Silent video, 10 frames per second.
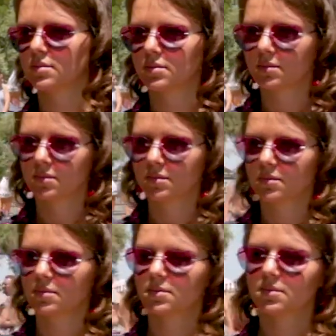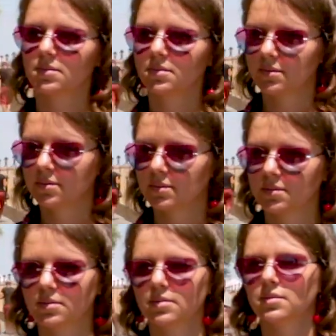
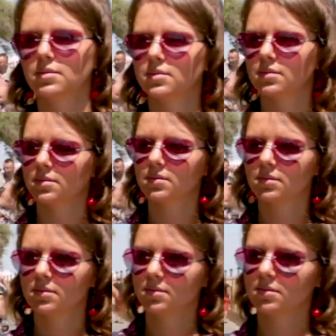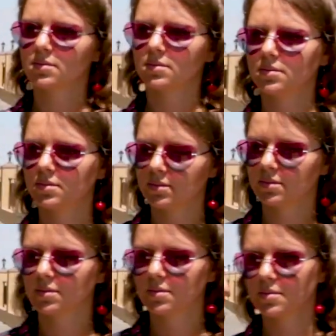
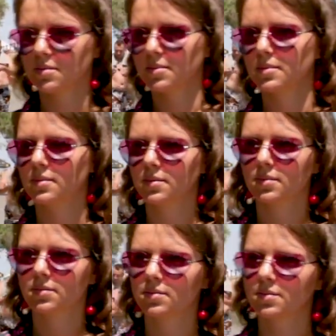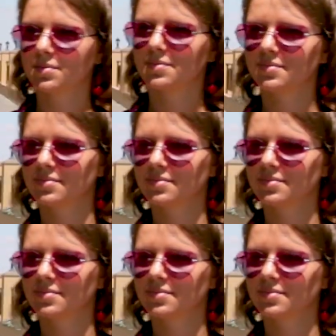The person shown says nothing.